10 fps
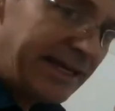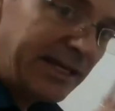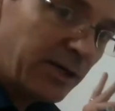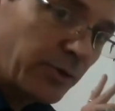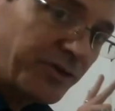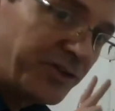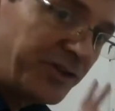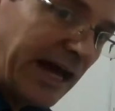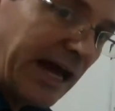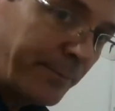it was
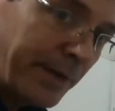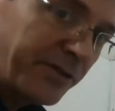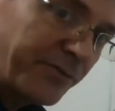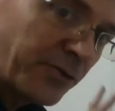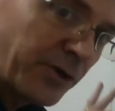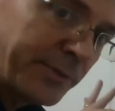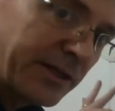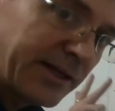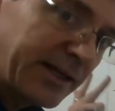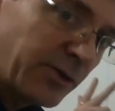not by the
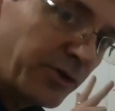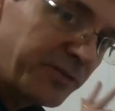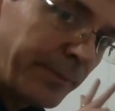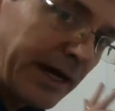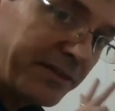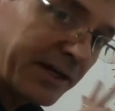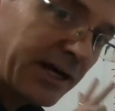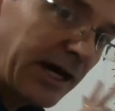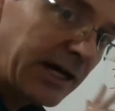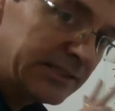formula, it was by the
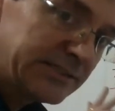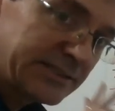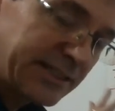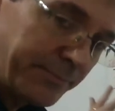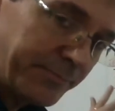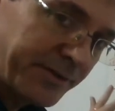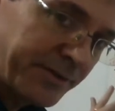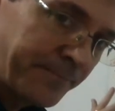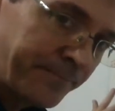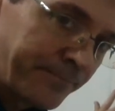concepts.